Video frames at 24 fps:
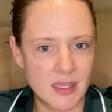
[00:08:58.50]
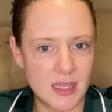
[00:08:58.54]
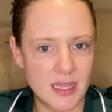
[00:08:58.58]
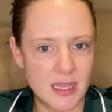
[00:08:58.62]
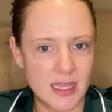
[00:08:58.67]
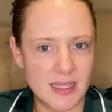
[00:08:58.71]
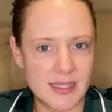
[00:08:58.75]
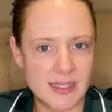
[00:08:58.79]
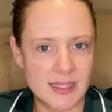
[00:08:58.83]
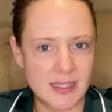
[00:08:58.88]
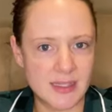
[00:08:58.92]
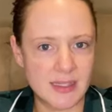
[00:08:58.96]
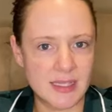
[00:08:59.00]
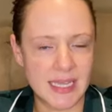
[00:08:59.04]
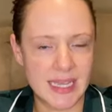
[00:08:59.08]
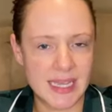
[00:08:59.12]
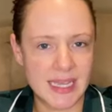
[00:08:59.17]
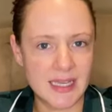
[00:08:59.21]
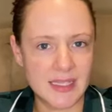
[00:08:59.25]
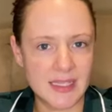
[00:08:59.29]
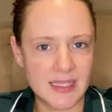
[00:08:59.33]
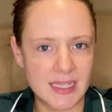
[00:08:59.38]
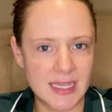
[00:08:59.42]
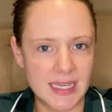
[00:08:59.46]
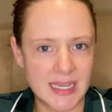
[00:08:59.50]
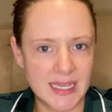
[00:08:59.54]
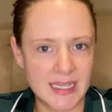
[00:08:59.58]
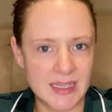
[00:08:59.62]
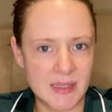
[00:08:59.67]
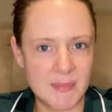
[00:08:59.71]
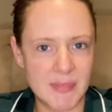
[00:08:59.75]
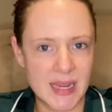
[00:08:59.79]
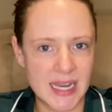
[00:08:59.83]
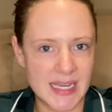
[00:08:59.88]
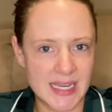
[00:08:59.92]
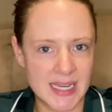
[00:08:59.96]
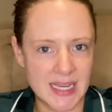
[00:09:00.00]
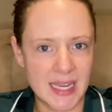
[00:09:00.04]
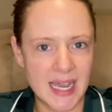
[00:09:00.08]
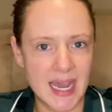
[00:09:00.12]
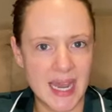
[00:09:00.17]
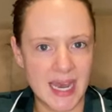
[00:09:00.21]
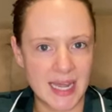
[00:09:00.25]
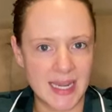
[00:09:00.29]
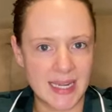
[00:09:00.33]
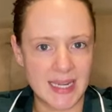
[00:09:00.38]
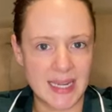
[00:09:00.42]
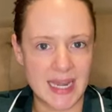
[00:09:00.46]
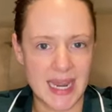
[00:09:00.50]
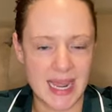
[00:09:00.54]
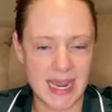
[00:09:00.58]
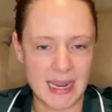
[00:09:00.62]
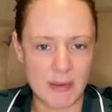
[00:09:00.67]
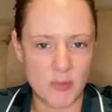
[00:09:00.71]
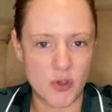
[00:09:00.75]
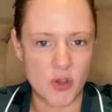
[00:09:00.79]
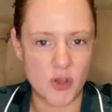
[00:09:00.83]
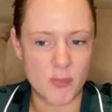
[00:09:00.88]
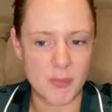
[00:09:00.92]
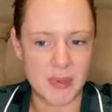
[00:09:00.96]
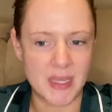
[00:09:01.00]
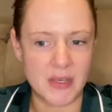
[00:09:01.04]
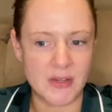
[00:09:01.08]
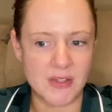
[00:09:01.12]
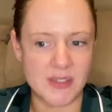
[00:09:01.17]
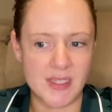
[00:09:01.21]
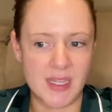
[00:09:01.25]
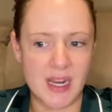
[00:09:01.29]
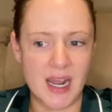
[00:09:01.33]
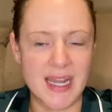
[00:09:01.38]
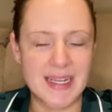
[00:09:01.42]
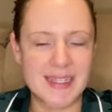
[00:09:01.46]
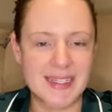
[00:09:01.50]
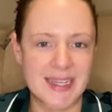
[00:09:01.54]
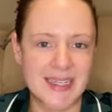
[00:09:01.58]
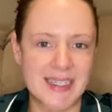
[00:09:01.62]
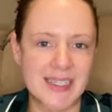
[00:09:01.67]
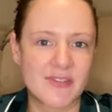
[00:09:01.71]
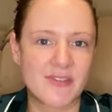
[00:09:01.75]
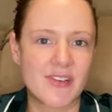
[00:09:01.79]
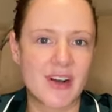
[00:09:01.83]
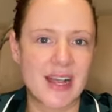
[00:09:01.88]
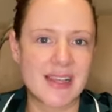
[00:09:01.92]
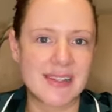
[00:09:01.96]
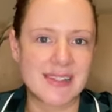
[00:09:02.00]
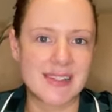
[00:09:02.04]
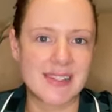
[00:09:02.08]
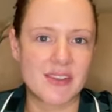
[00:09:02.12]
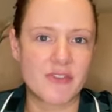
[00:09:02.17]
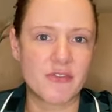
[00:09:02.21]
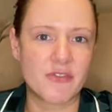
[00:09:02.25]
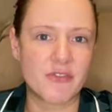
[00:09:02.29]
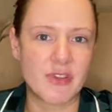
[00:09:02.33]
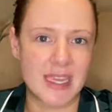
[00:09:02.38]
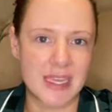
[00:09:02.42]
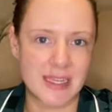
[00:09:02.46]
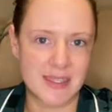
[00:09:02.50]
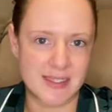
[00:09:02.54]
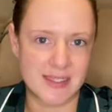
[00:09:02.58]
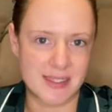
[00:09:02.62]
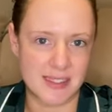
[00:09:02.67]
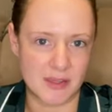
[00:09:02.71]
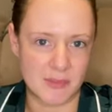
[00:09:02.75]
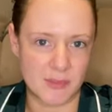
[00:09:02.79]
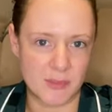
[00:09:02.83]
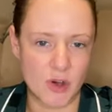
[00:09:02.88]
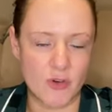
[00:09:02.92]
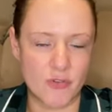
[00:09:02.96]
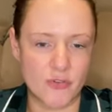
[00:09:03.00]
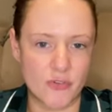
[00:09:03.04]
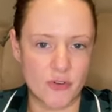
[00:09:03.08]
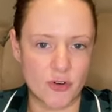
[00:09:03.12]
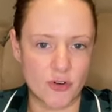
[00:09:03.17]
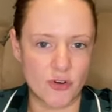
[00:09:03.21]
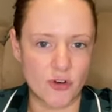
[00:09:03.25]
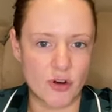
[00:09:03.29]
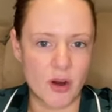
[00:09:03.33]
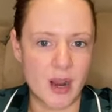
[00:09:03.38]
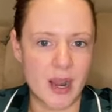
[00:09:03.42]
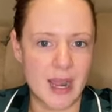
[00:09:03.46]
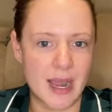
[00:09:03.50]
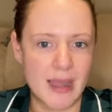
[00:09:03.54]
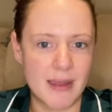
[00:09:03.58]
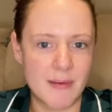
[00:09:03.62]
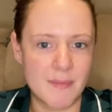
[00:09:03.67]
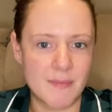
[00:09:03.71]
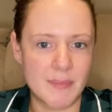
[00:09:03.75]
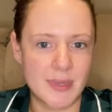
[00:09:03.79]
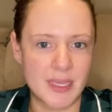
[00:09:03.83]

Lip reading: it's legally, the media can't name her because it identifies the victim of the crime,